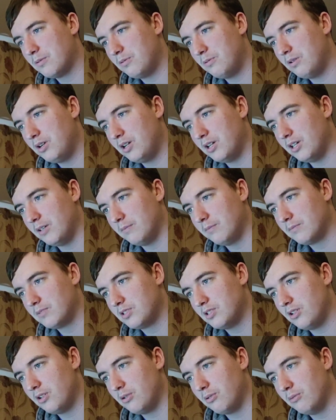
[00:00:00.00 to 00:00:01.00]
Right.
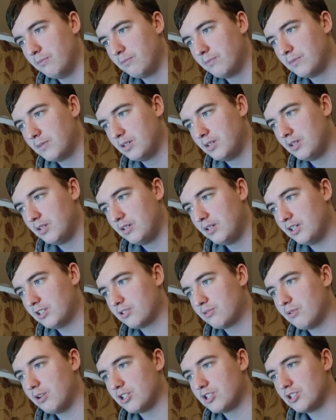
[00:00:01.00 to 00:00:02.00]
So,
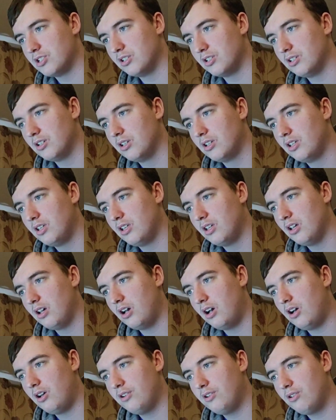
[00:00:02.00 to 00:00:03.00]
next question.
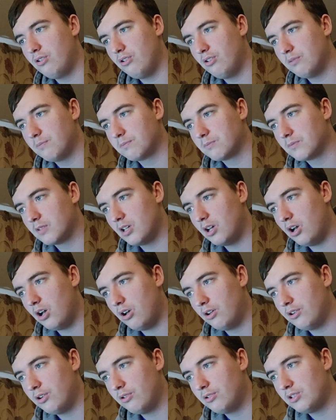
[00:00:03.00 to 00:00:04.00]
Honor
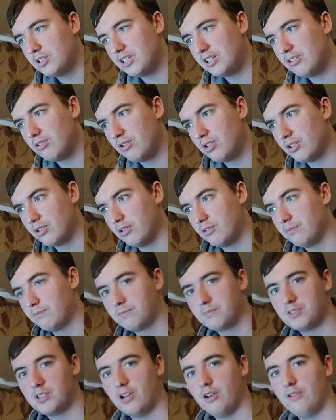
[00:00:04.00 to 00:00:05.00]

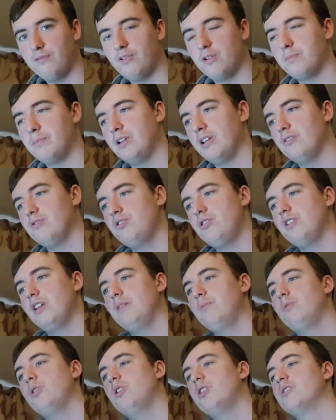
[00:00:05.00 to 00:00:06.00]
Dicaldo, sorry if I pronounced your
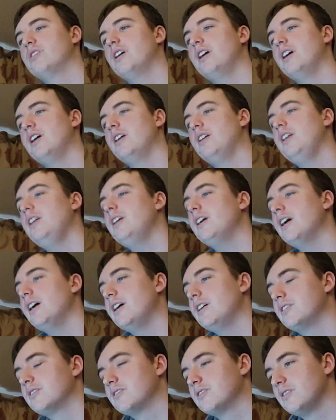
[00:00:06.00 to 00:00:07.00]
name wrong. He
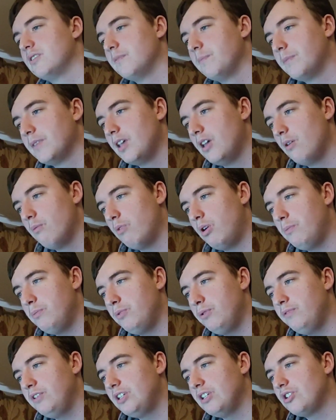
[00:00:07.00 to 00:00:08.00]
asks,
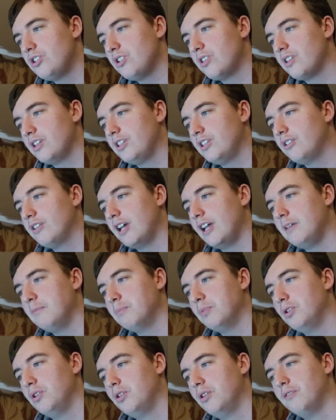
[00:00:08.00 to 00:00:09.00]
"What movie did you think you'll
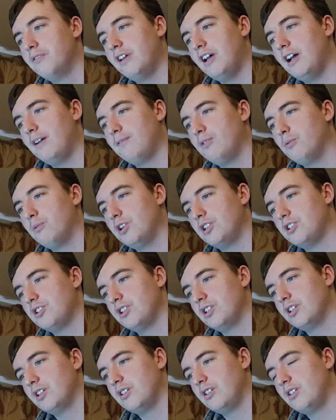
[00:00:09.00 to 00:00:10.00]
hate but love after
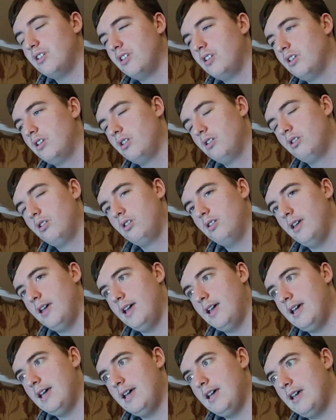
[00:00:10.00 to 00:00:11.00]
watching it?"
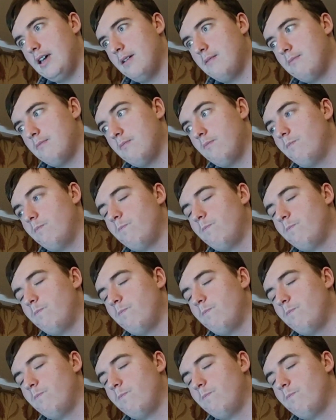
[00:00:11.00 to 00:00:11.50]
I